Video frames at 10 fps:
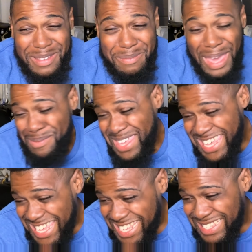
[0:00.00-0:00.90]
Maybe
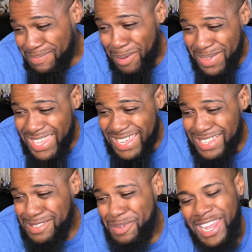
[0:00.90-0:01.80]
he
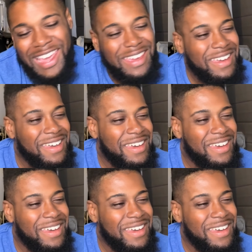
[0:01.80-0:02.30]
is, but, like,